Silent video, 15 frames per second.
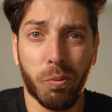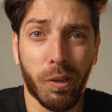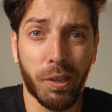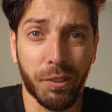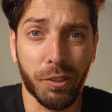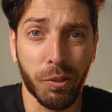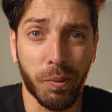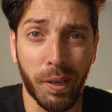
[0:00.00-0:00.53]
What
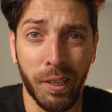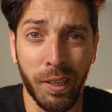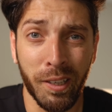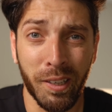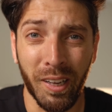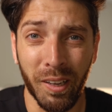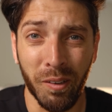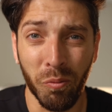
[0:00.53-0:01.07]
else do I need?
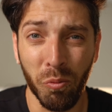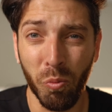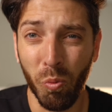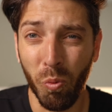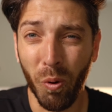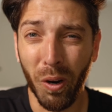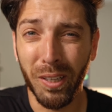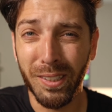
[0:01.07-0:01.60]
And
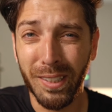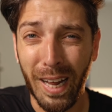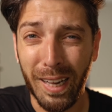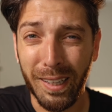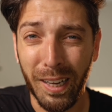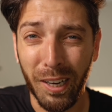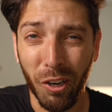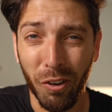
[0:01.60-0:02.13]
what is that
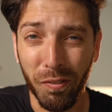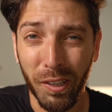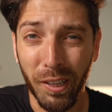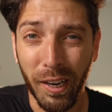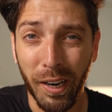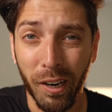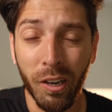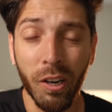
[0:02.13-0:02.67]
thing over
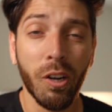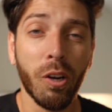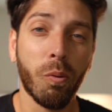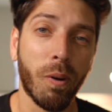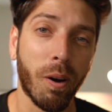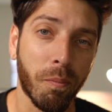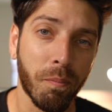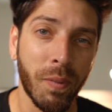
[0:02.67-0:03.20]
there?
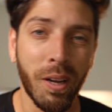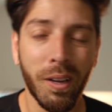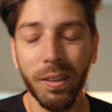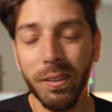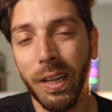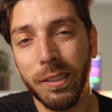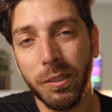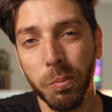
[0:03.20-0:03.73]
Well,
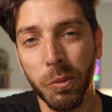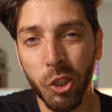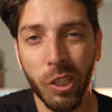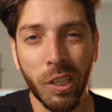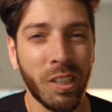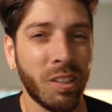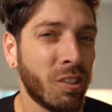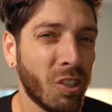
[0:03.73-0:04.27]
that's a
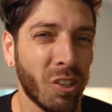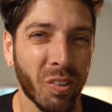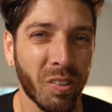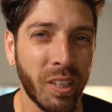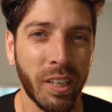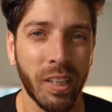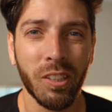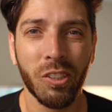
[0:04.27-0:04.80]
machine. You don't
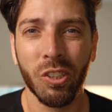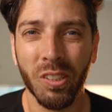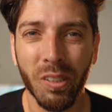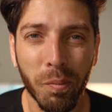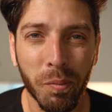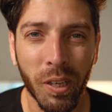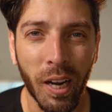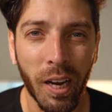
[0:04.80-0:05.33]
need it, just
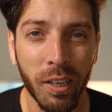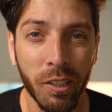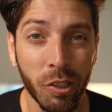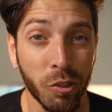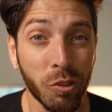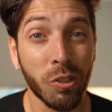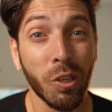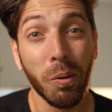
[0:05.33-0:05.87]
something I
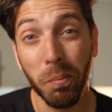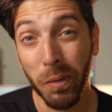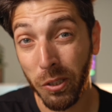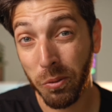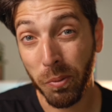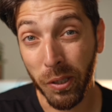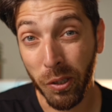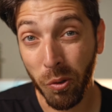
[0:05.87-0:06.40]
use, but it's
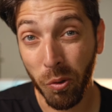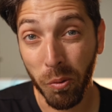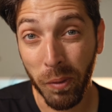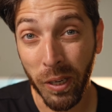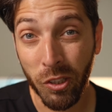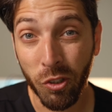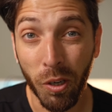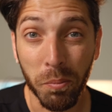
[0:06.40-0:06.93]
pretty cool to
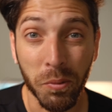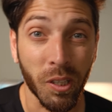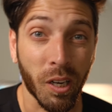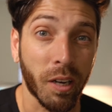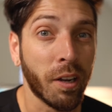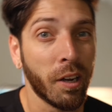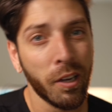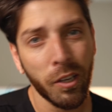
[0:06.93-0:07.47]
make drums
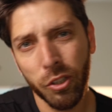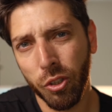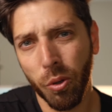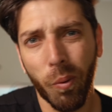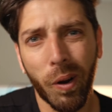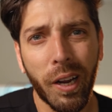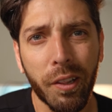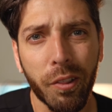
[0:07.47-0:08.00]
on. So
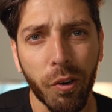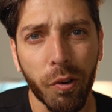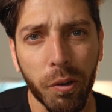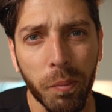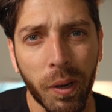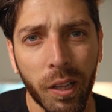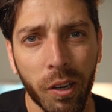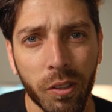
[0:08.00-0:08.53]
why not throw it in
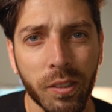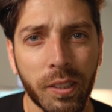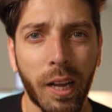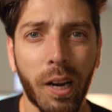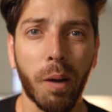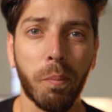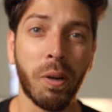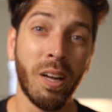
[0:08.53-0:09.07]
my little
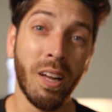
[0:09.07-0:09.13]
setup?